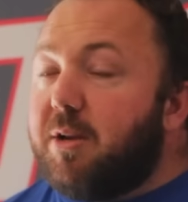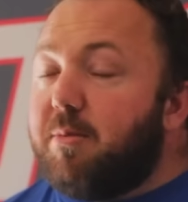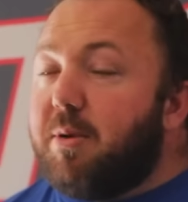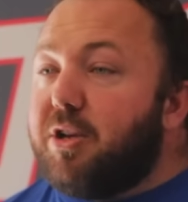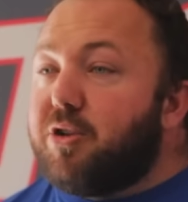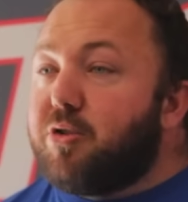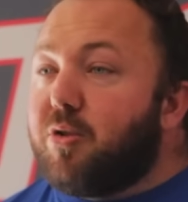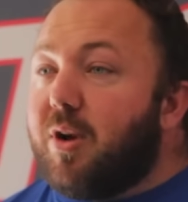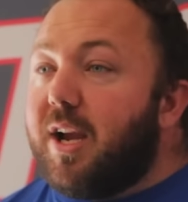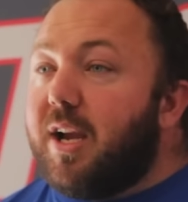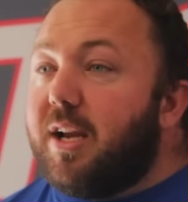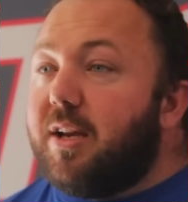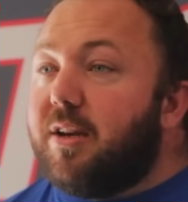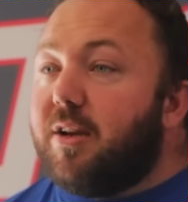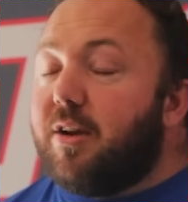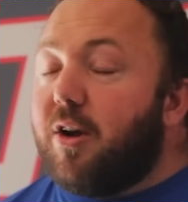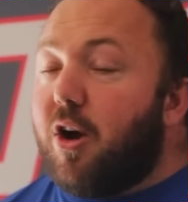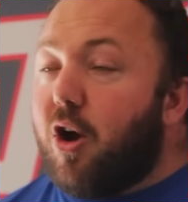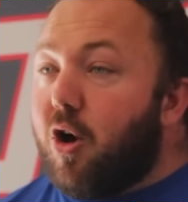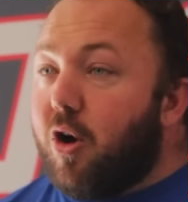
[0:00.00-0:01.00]
to be
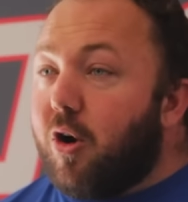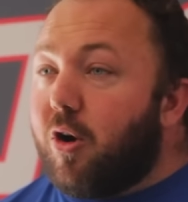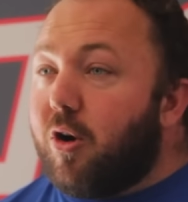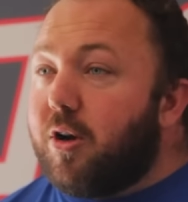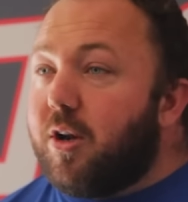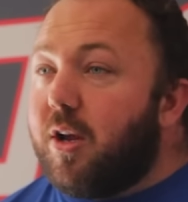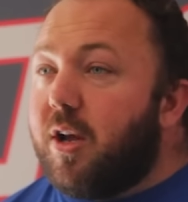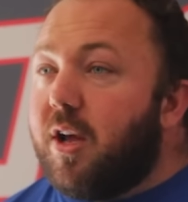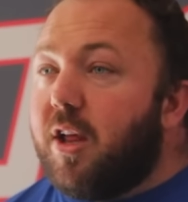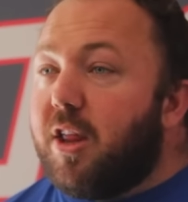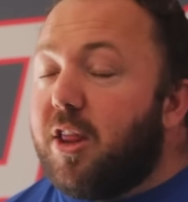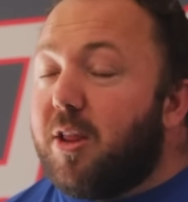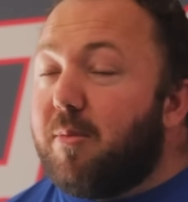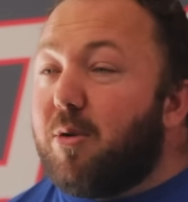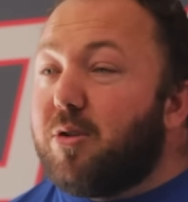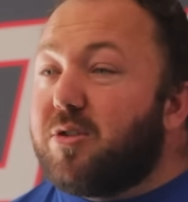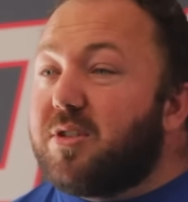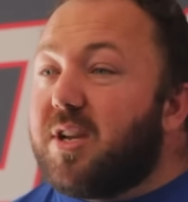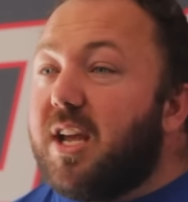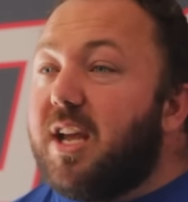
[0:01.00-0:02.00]
trained hard the
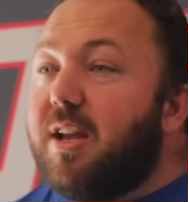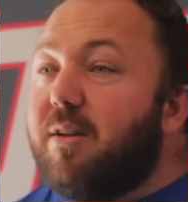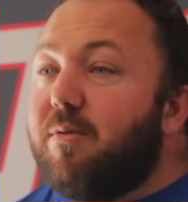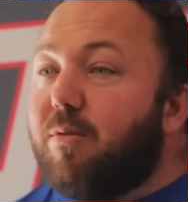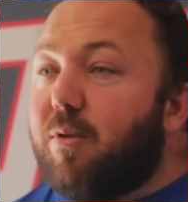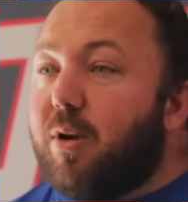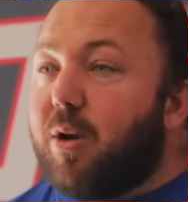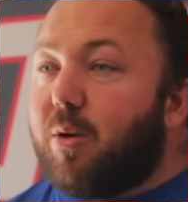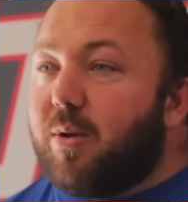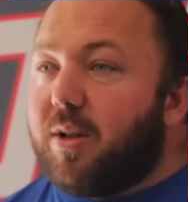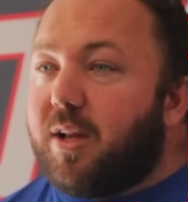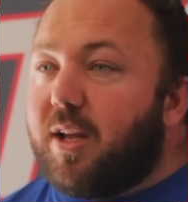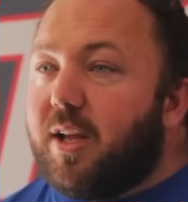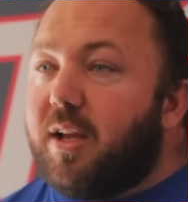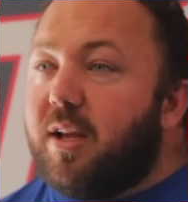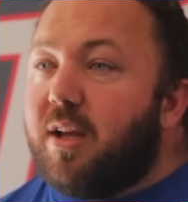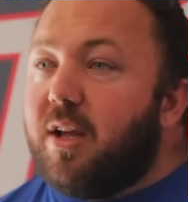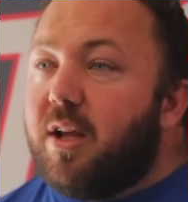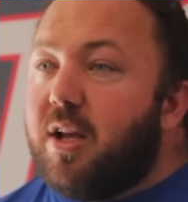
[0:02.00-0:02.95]
most infrequently.